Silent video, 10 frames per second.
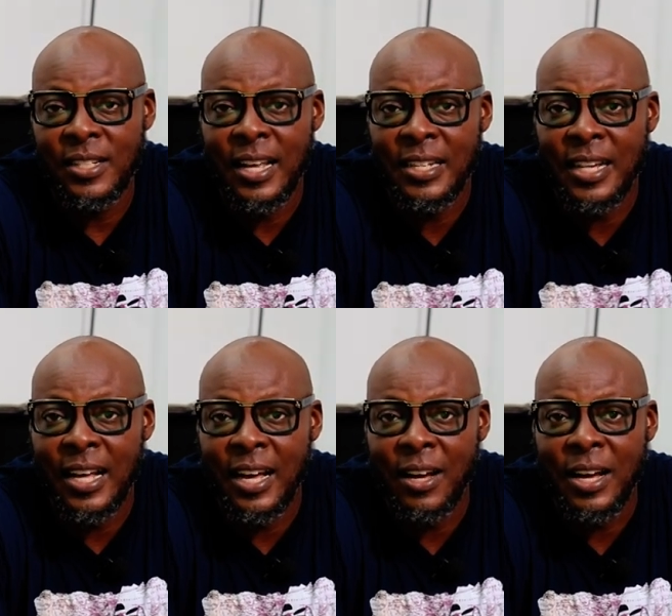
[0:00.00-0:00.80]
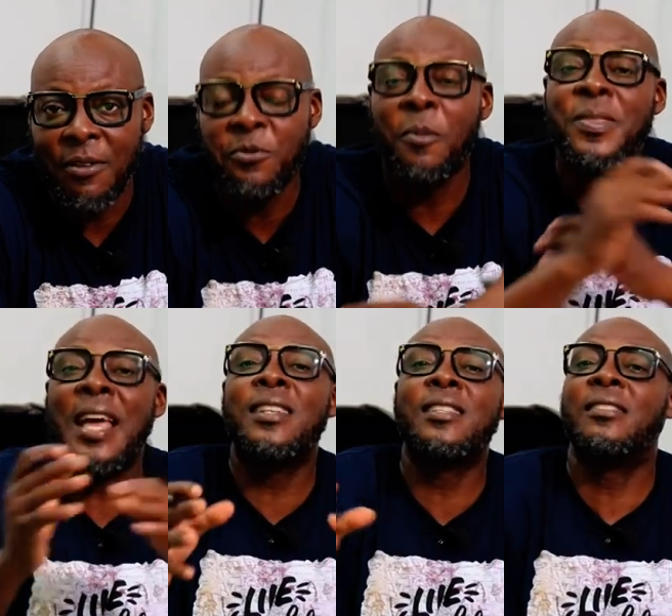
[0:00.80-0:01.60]
And from
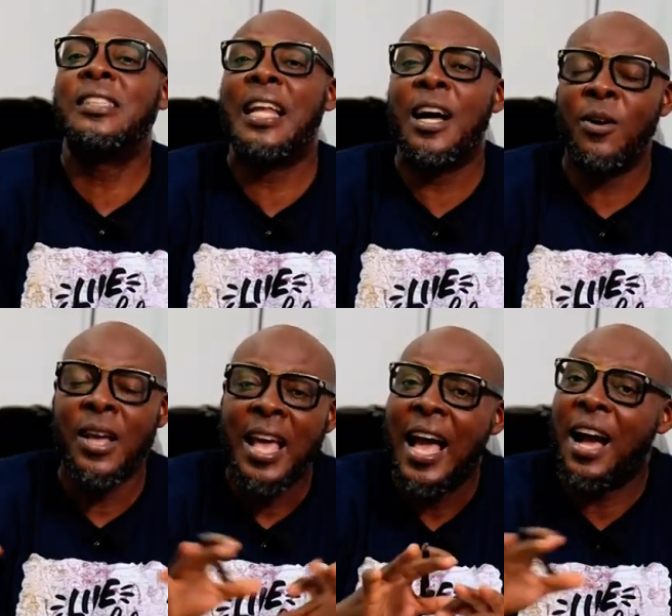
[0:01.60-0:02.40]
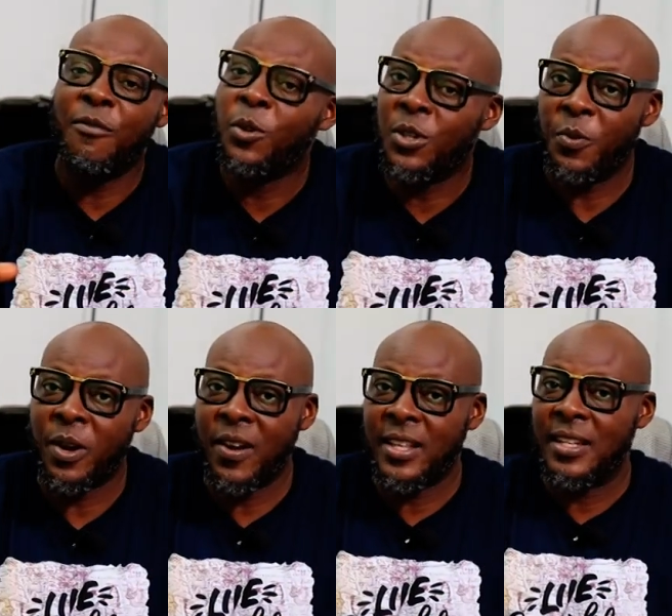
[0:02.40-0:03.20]
then till now, I have not
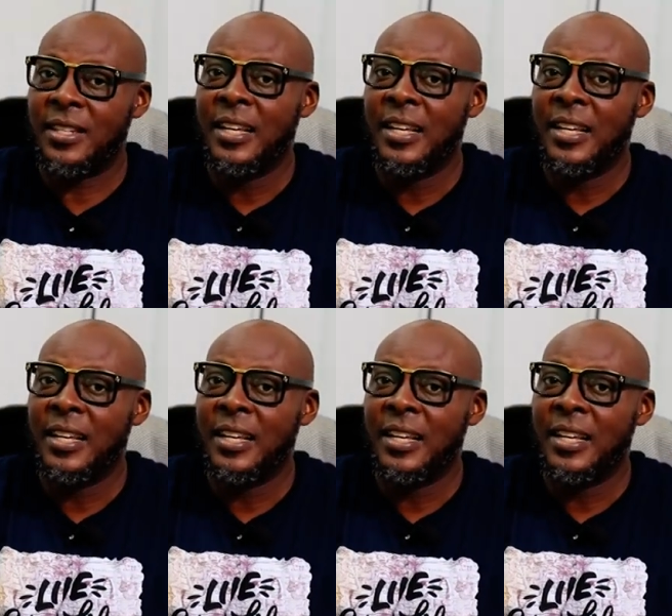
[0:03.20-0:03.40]
regretted.